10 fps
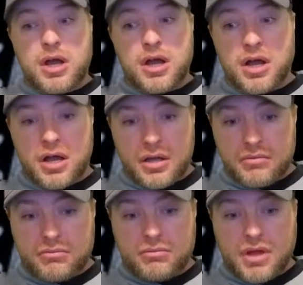
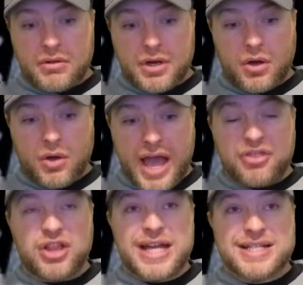
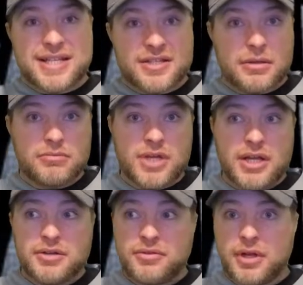athleticism
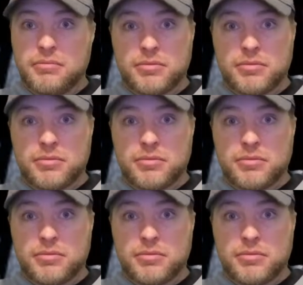than,